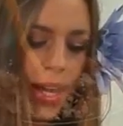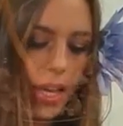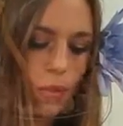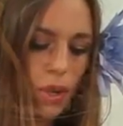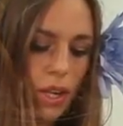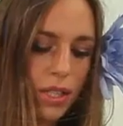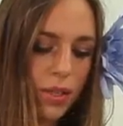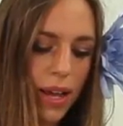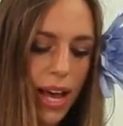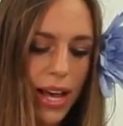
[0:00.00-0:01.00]
And we'll
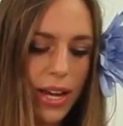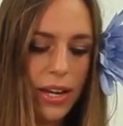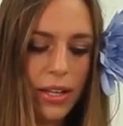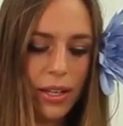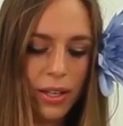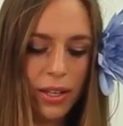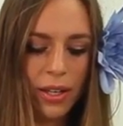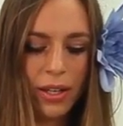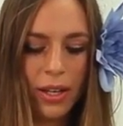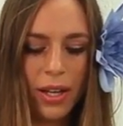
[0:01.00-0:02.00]
also add
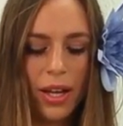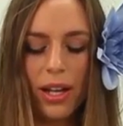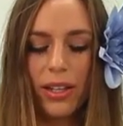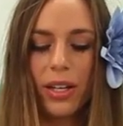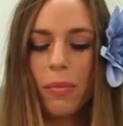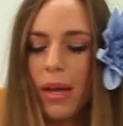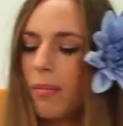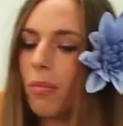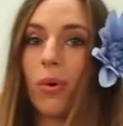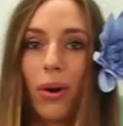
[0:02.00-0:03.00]
a little
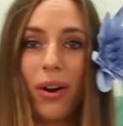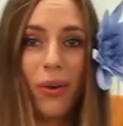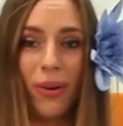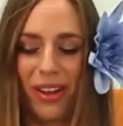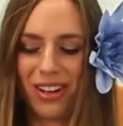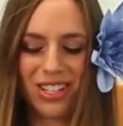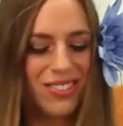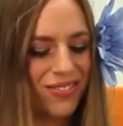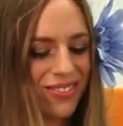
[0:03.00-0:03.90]
bit more oil.